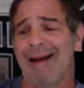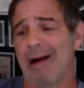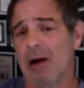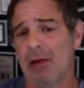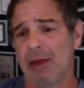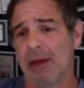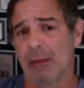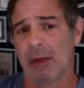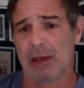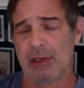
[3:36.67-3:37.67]
are they
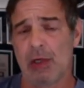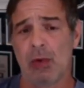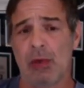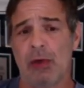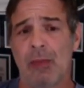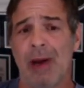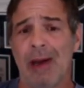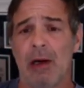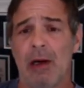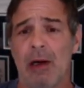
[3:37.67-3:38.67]
continuing to buy
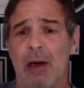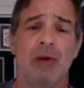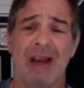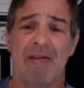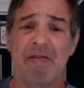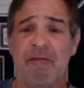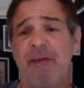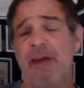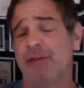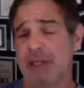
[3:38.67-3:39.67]

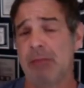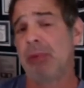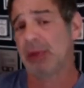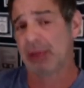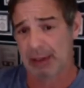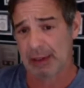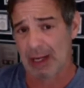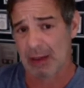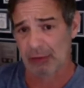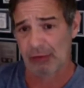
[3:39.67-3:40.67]
$150 billion
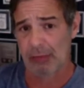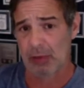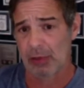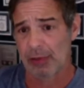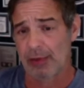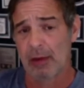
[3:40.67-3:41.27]
a month